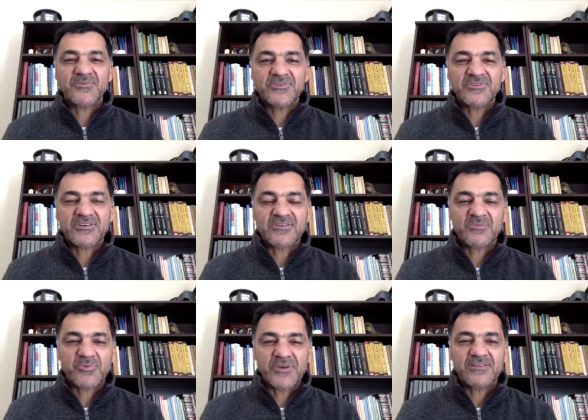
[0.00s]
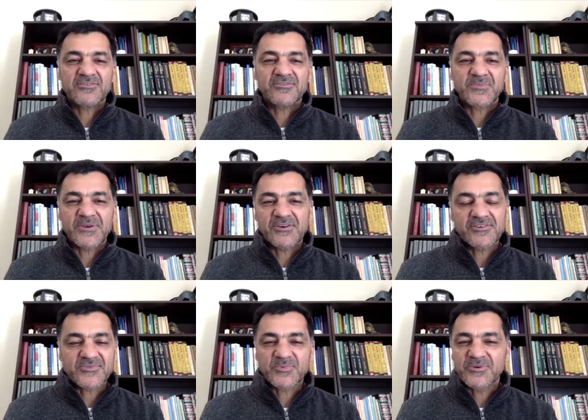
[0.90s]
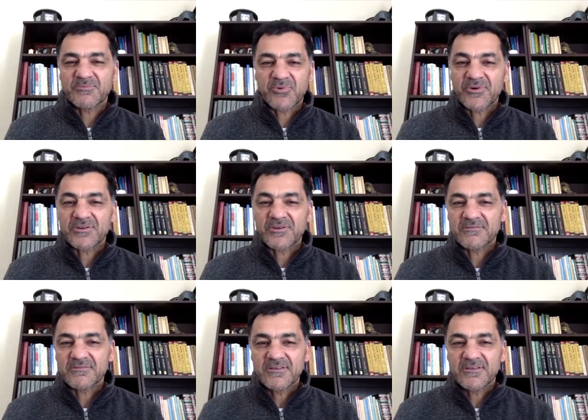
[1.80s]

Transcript: took to break those barriers were important.